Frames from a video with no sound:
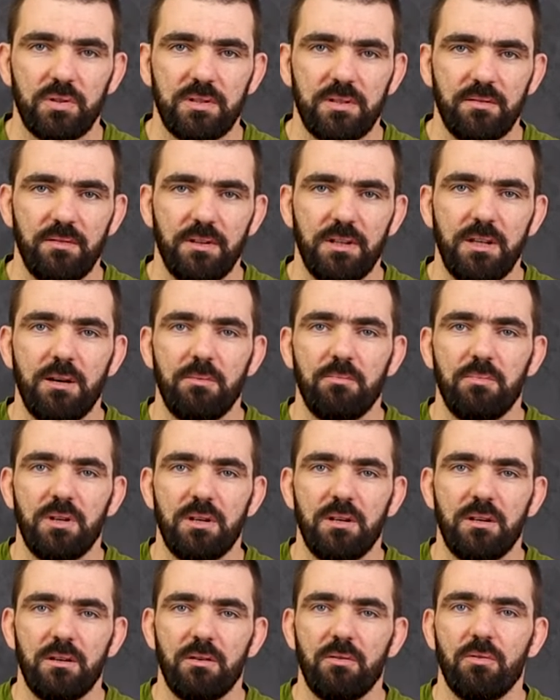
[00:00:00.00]
We will
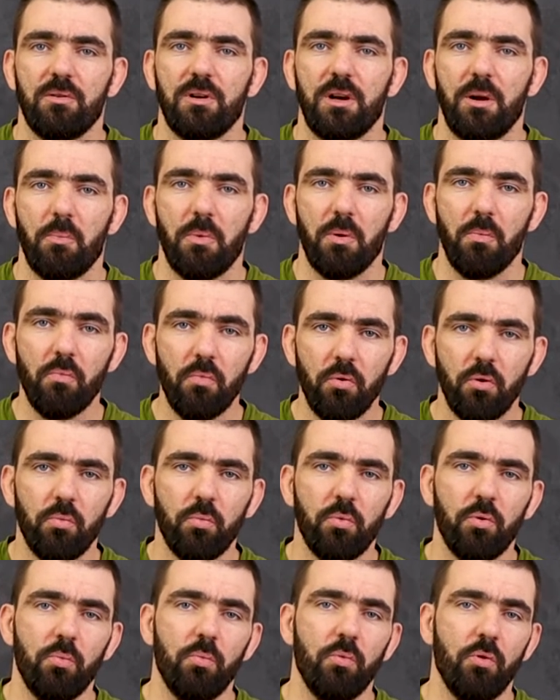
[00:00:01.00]
see it's a much
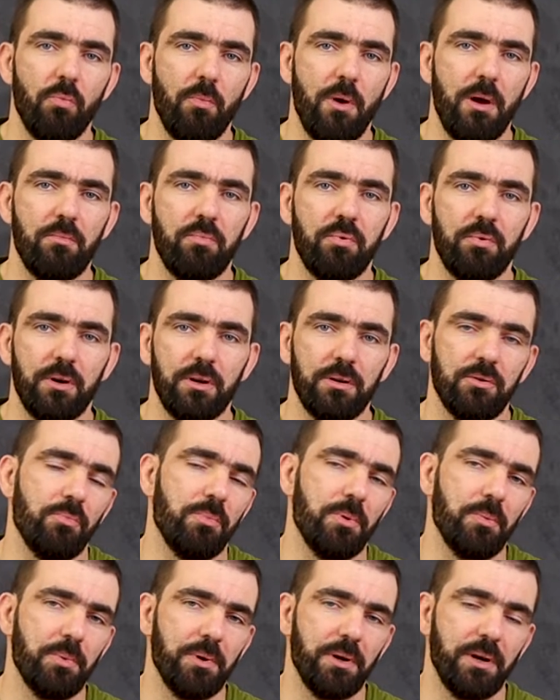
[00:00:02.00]
better
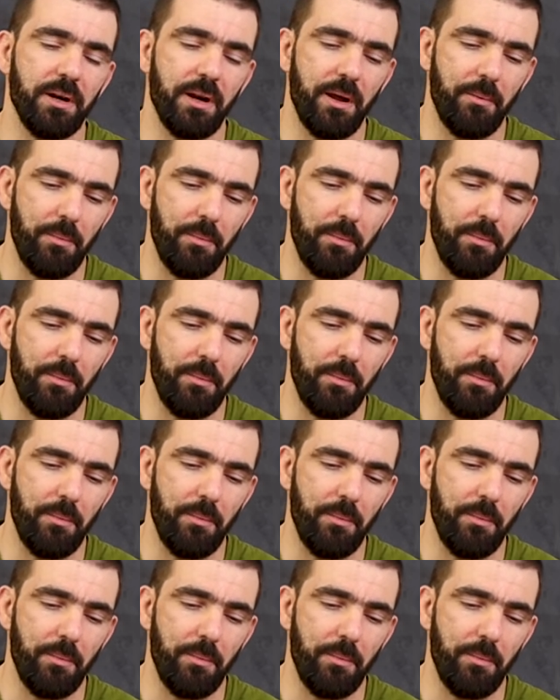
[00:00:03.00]
cream in my